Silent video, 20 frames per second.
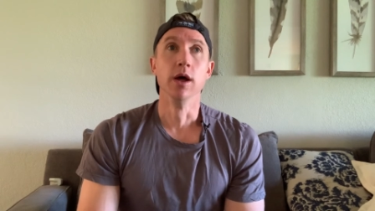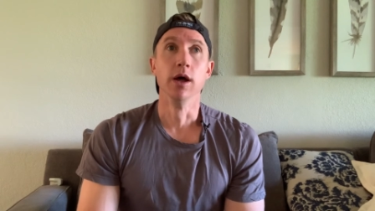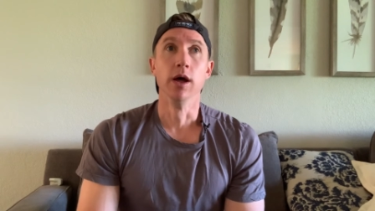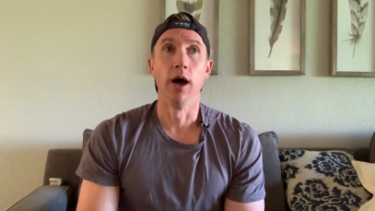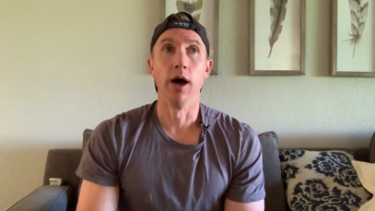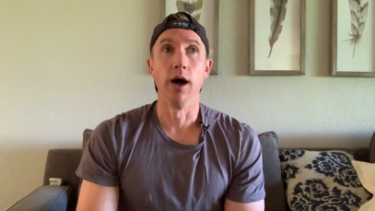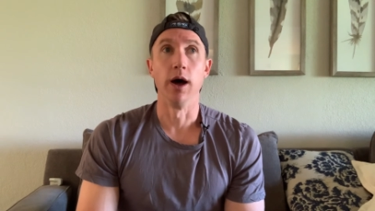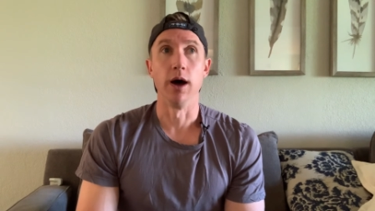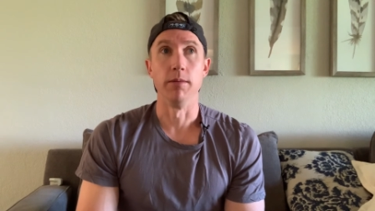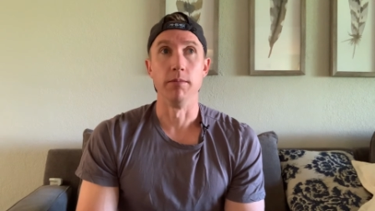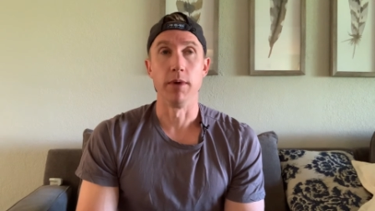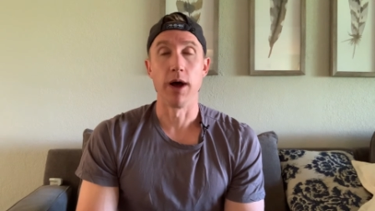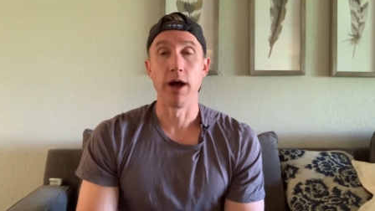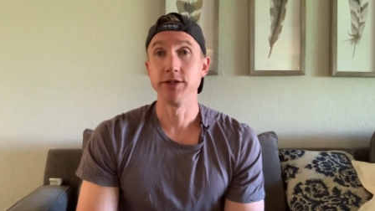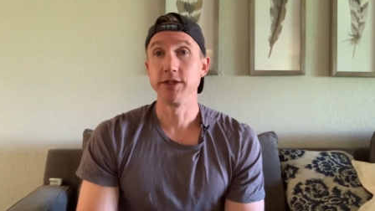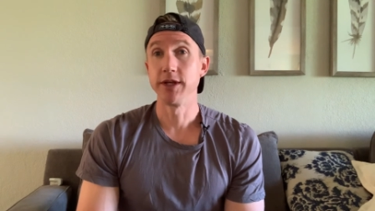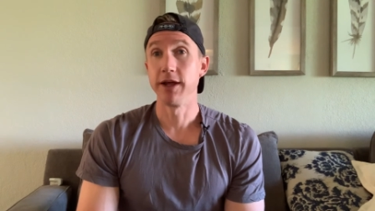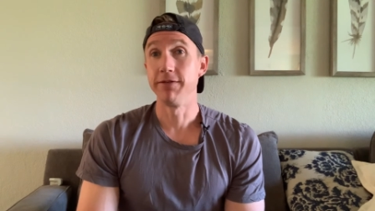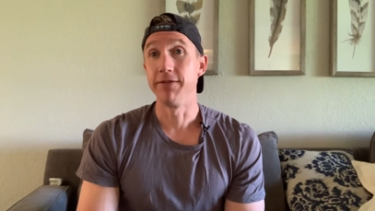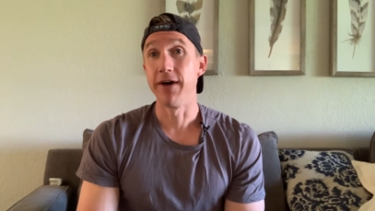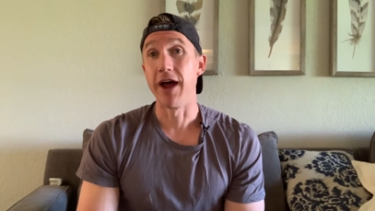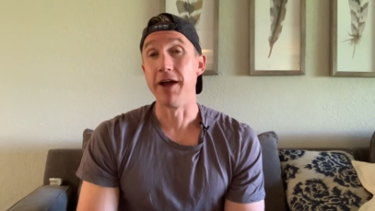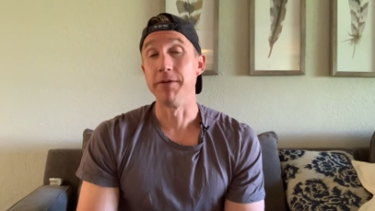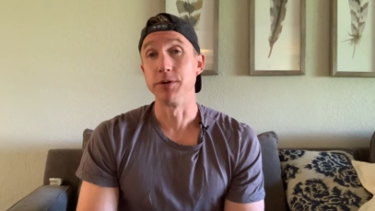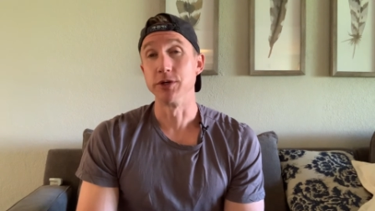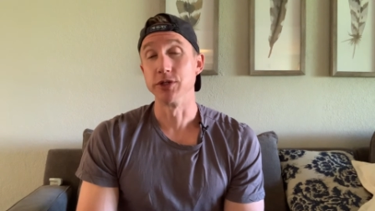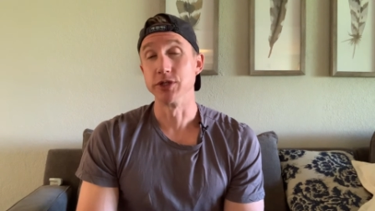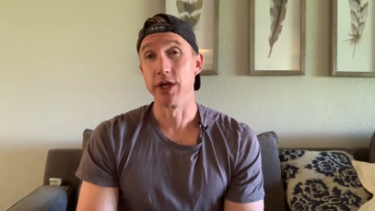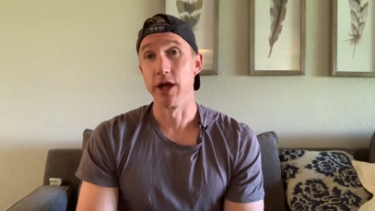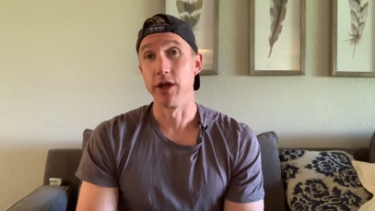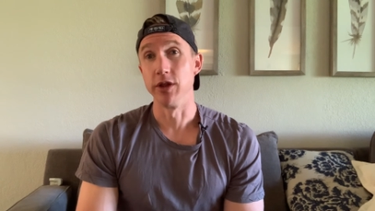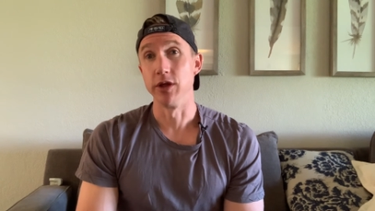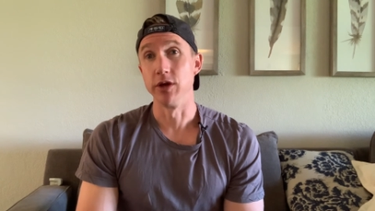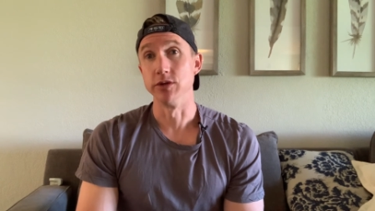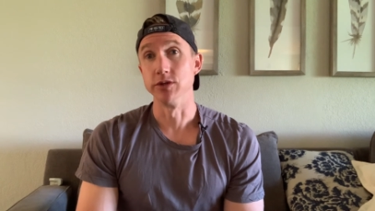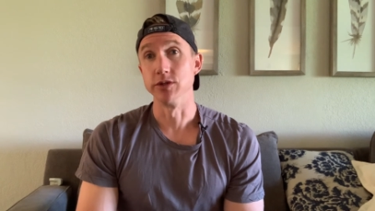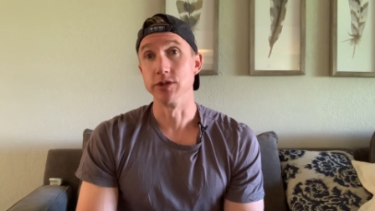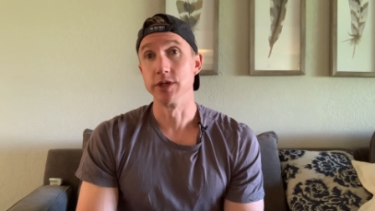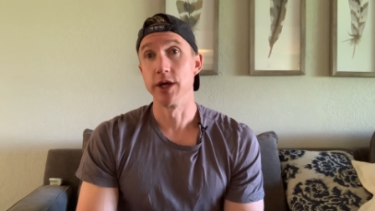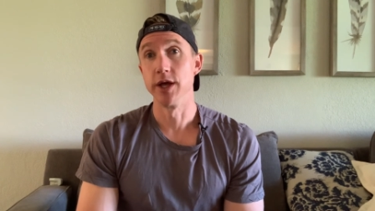I'd say 5% of
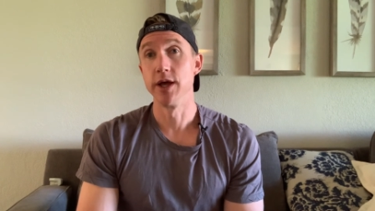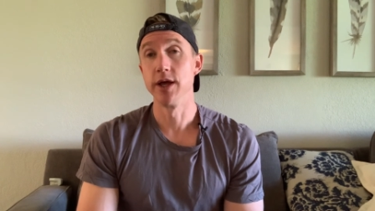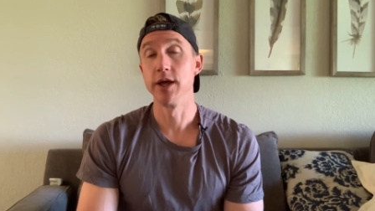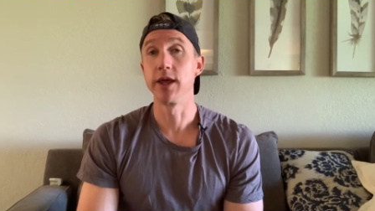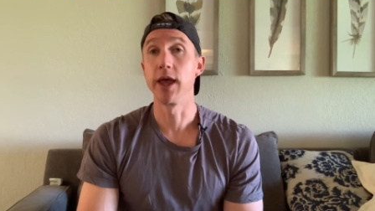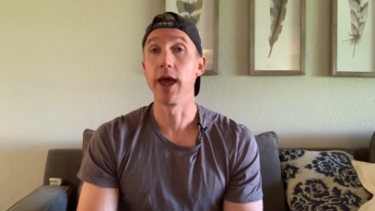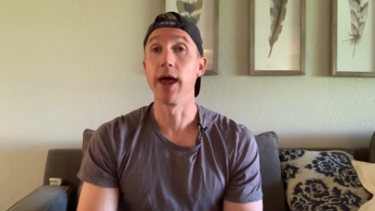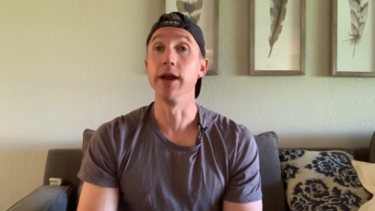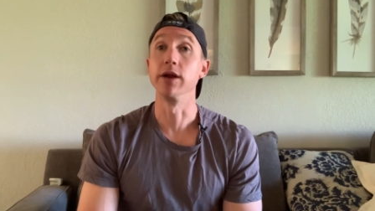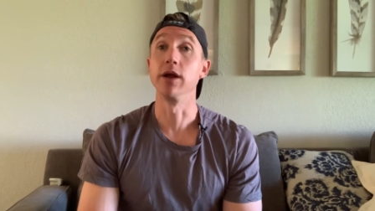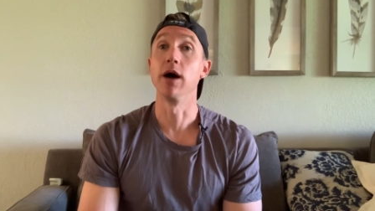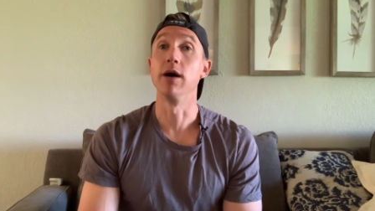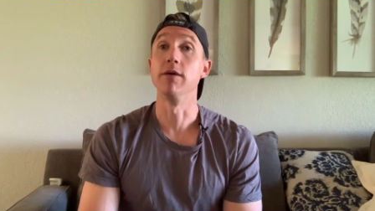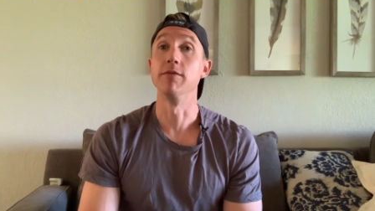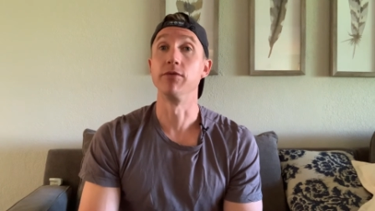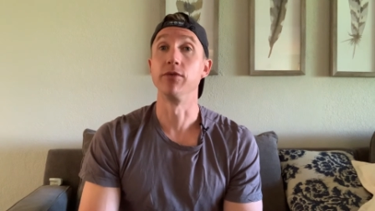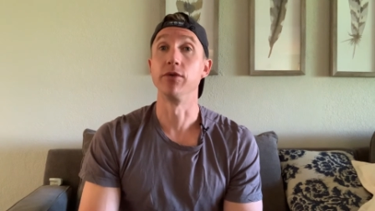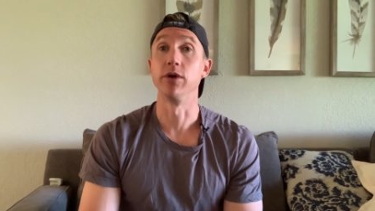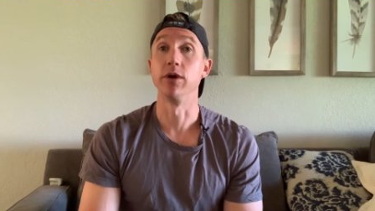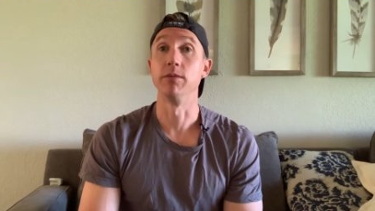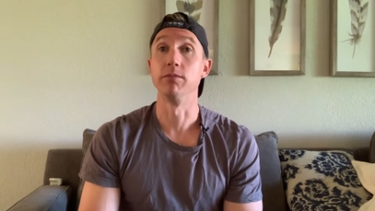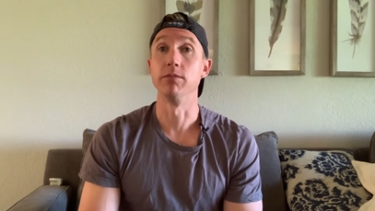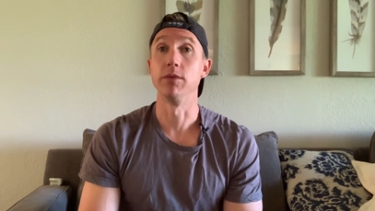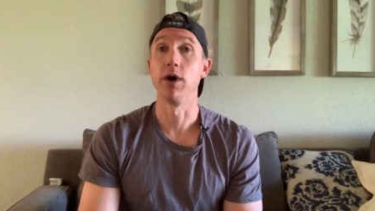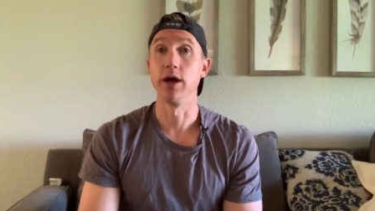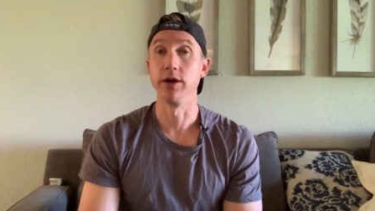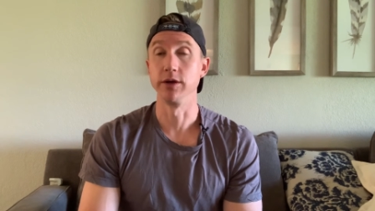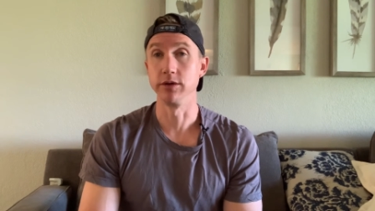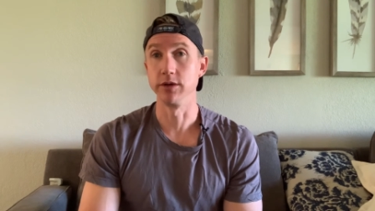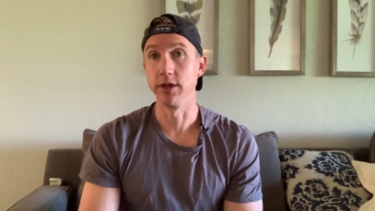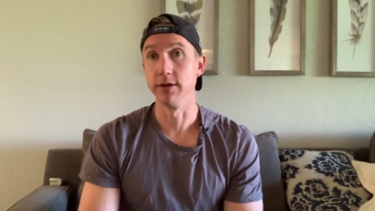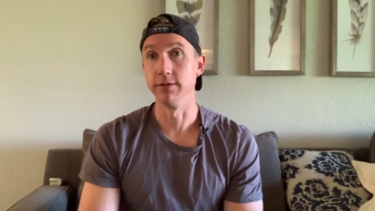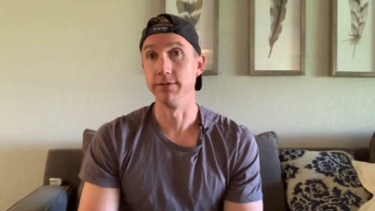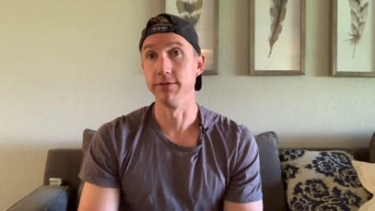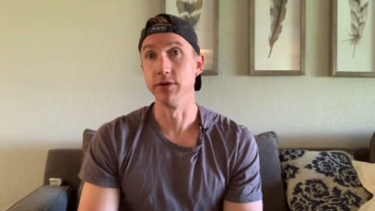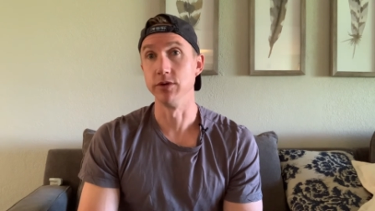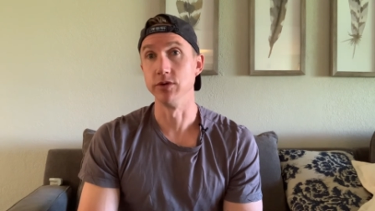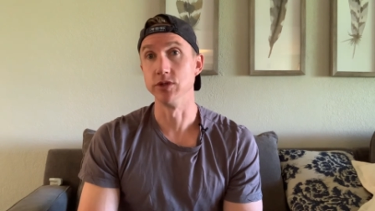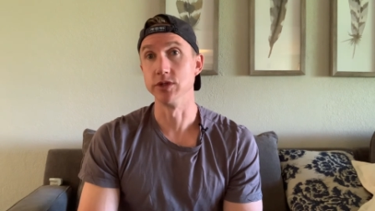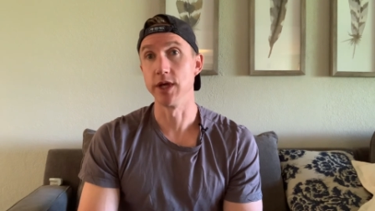those can come from unclean
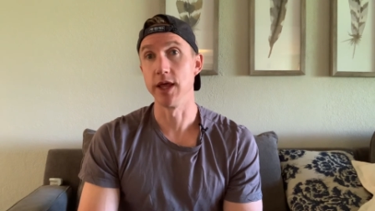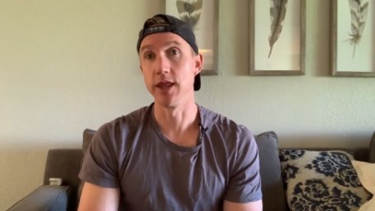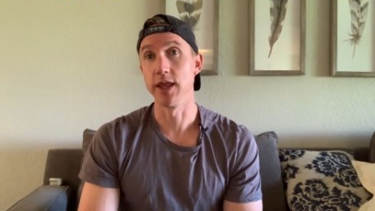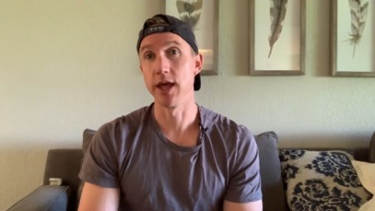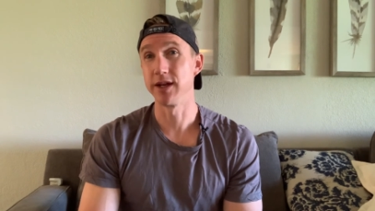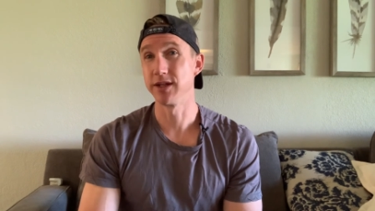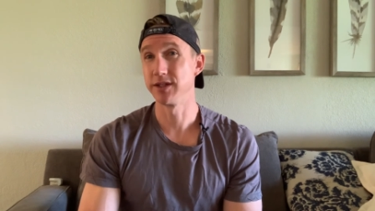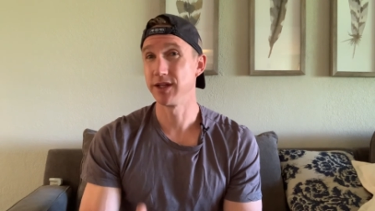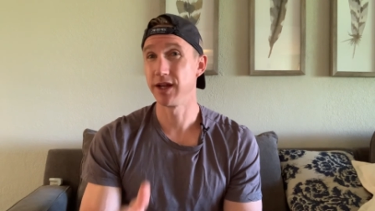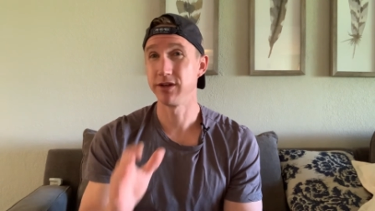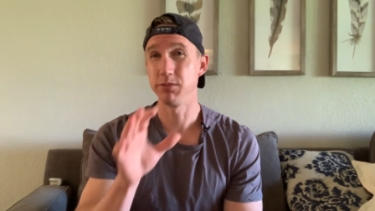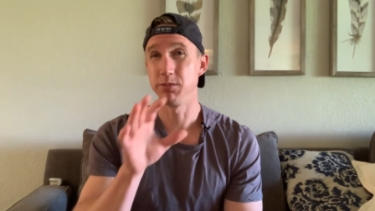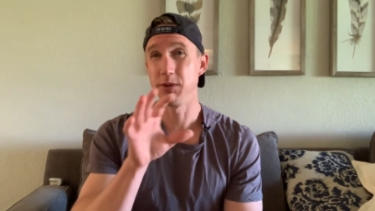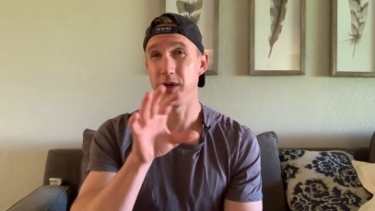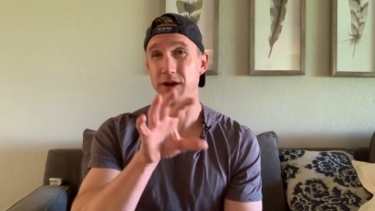foods. And that doesn't have to be